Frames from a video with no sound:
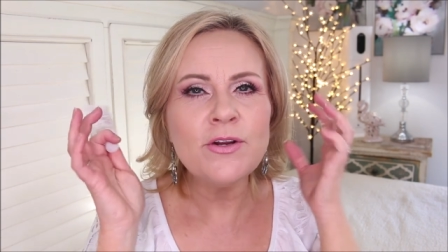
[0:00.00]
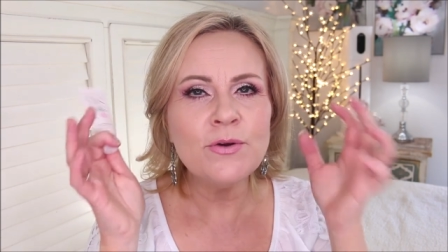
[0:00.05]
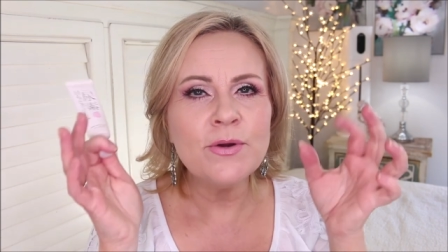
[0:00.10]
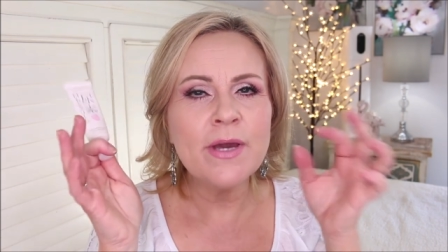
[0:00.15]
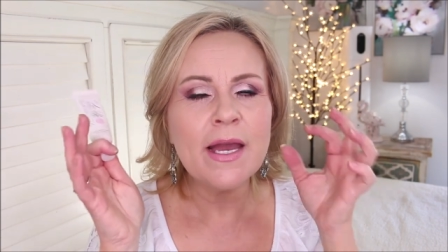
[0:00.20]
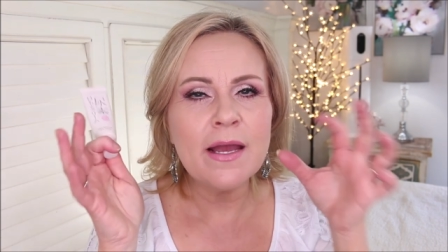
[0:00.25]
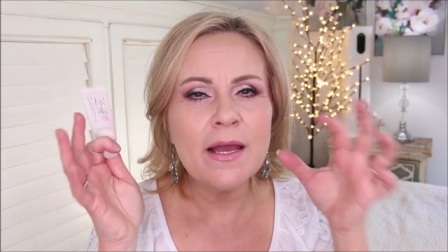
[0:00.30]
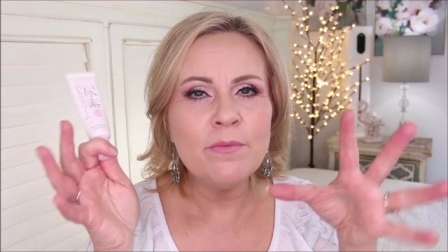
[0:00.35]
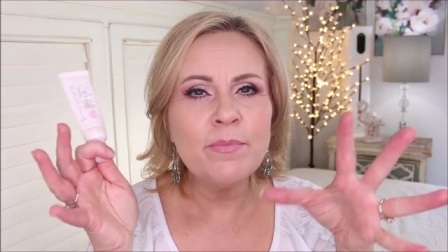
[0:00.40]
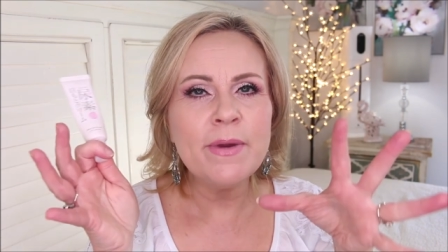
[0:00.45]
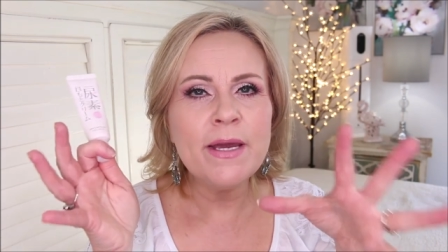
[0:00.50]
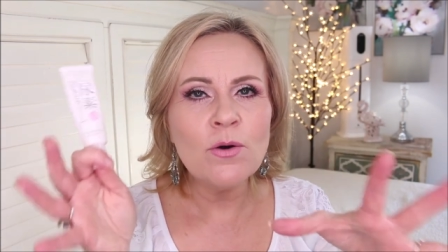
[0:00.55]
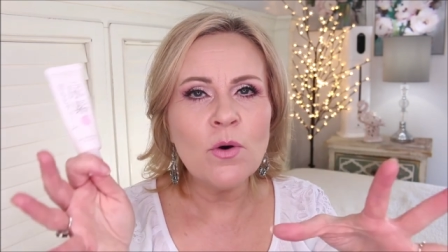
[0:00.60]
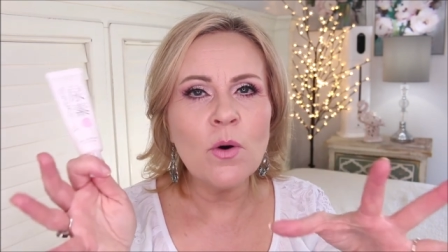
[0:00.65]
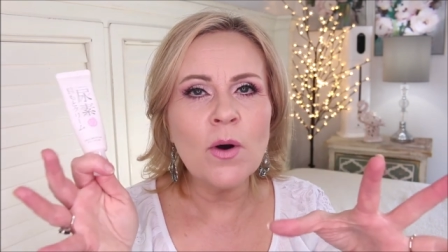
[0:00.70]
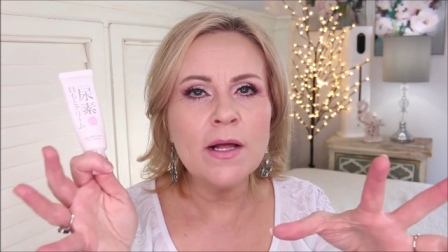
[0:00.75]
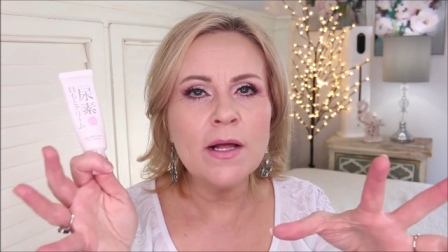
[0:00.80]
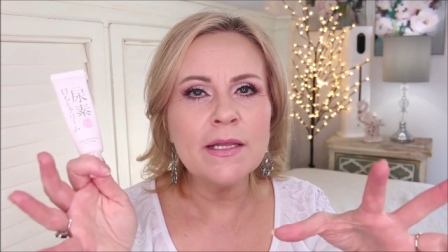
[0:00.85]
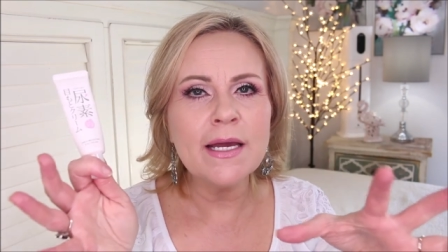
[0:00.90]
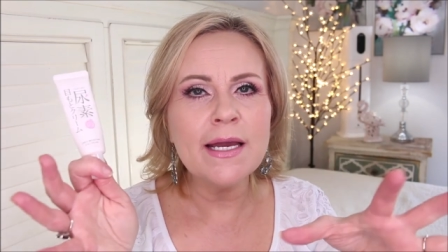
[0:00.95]
You can be
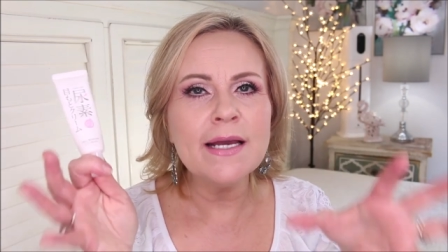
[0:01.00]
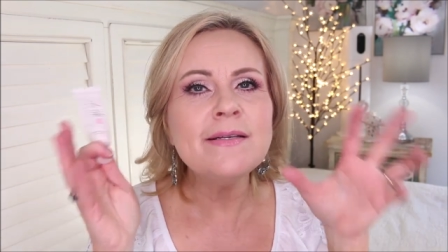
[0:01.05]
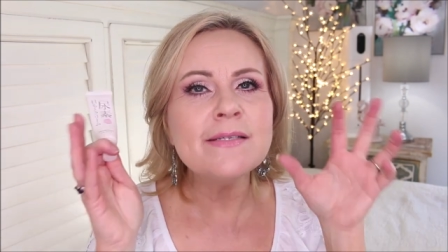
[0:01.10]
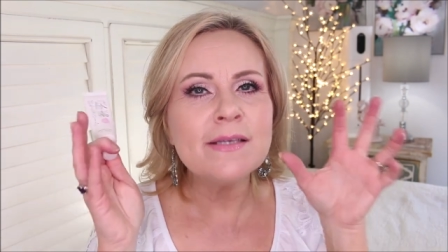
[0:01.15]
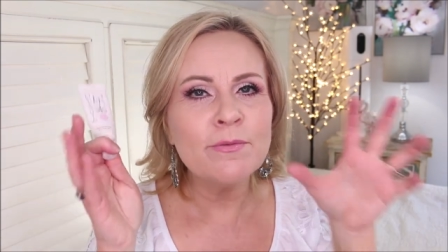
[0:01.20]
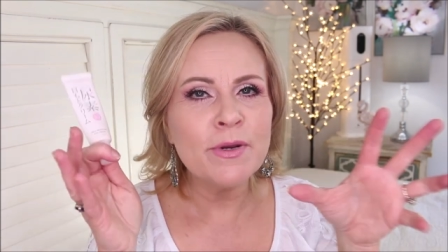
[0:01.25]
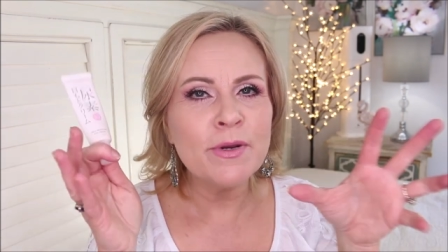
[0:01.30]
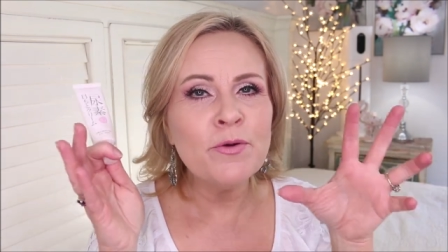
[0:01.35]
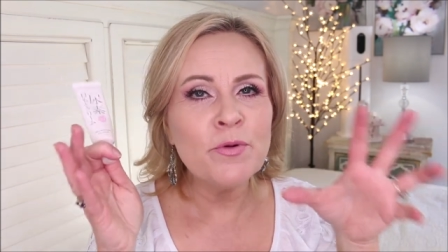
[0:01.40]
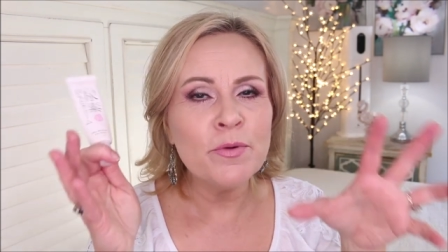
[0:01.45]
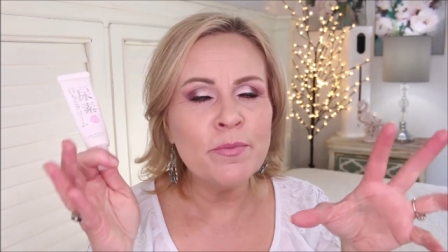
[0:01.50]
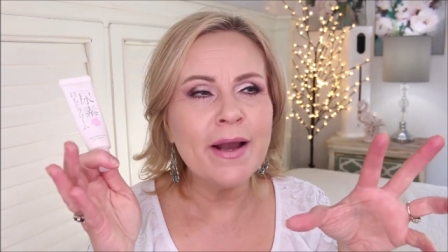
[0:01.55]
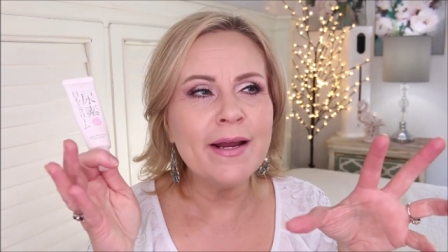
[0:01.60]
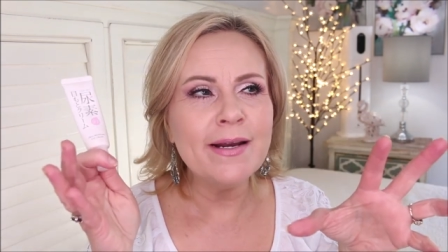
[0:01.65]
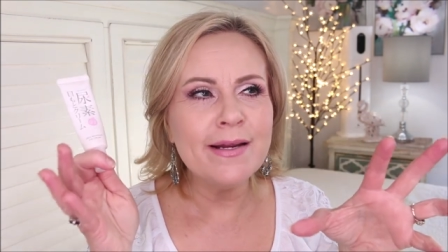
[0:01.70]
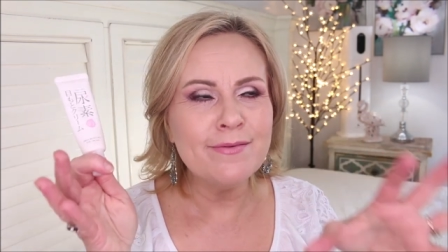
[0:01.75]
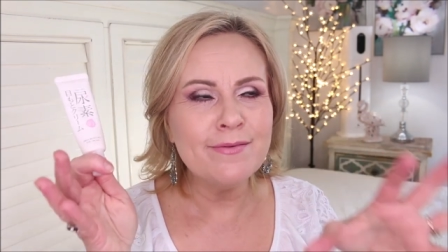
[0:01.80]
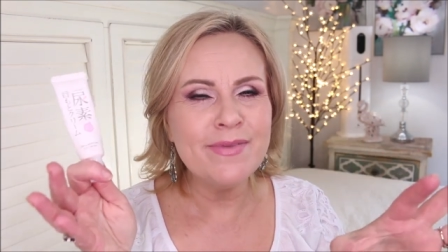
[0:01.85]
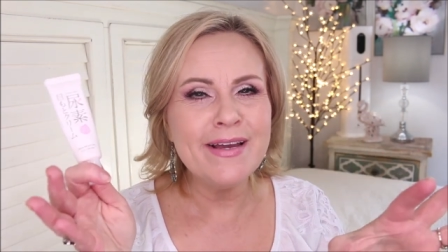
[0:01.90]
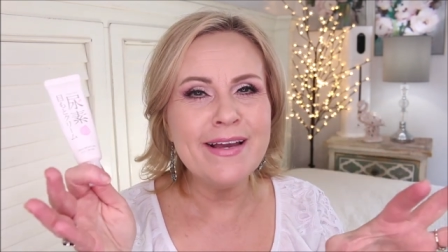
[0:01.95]
oily. Somebody
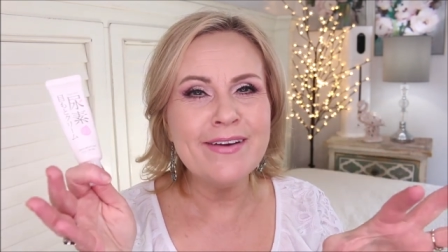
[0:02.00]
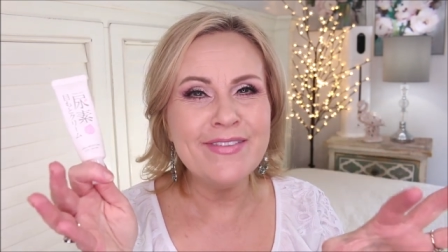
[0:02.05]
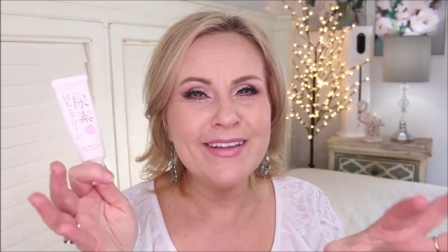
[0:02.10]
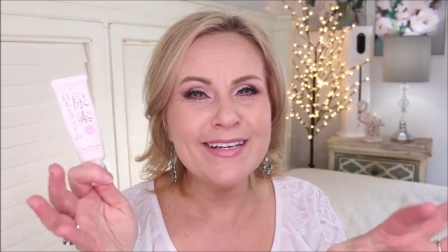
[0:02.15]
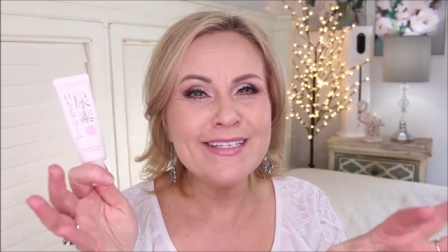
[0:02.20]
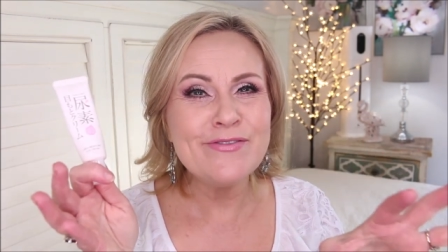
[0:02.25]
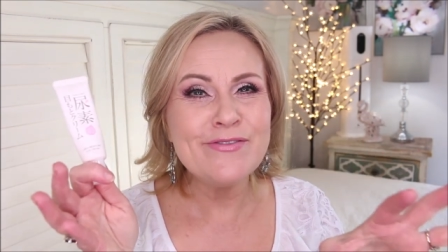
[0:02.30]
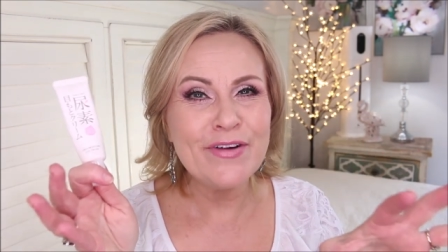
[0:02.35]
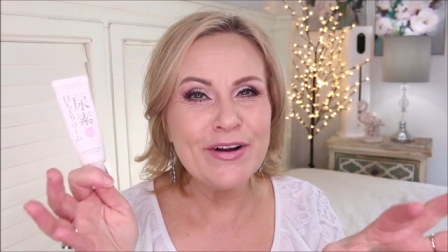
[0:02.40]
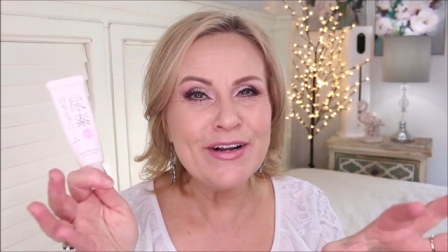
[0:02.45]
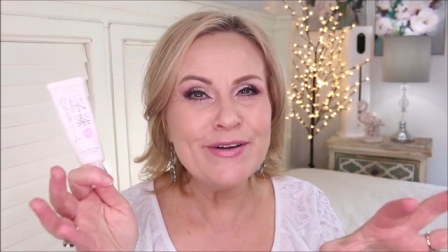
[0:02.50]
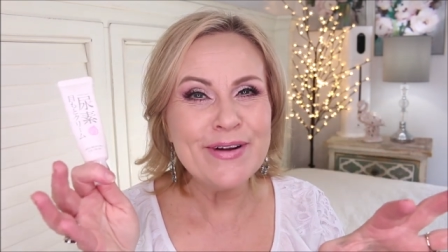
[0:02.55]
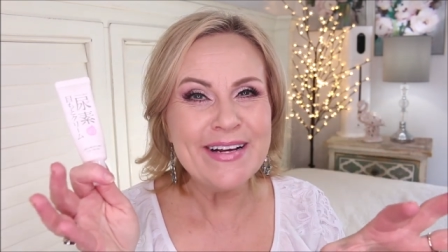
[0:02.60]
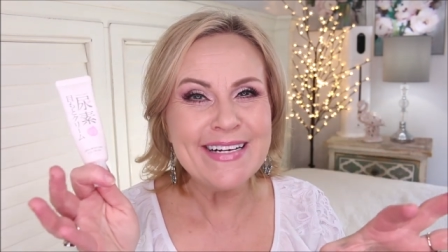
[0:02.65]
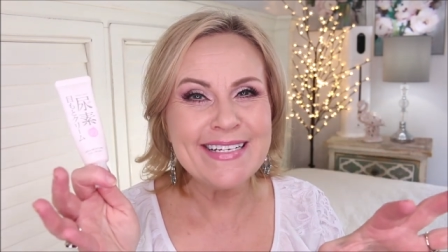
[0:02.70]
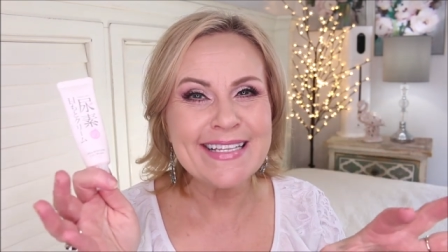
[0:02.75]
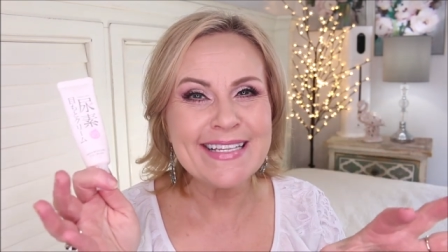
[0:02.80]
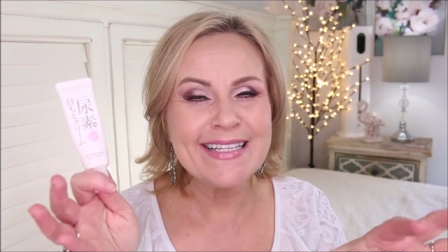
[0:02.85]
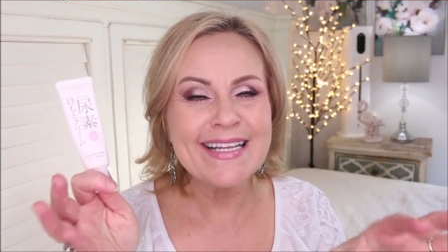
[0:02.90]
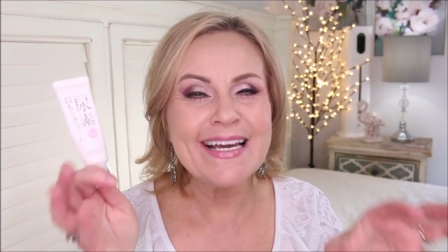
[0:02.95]
reminded me of this very
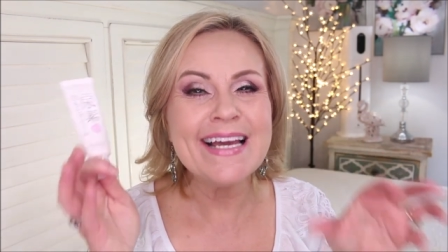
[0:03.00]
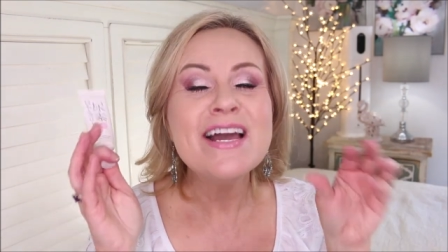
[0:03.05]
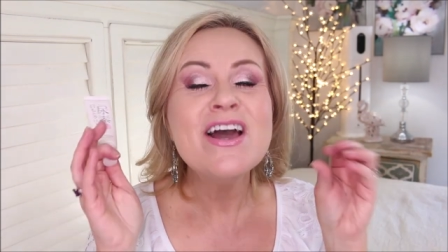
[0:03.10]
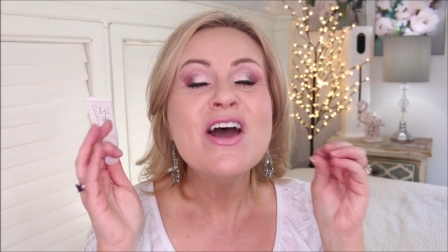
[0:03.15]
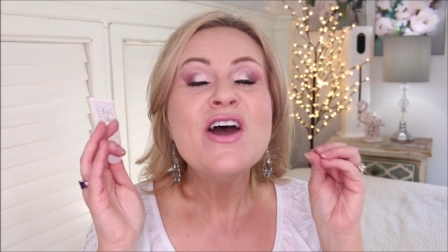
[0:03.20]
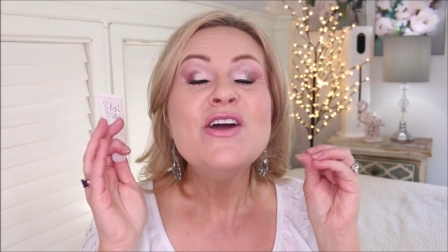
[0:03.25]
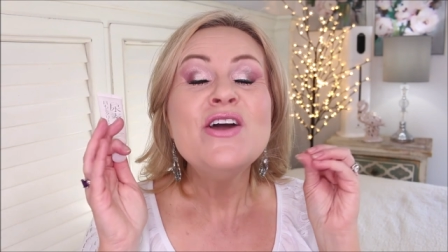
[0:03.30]
recently.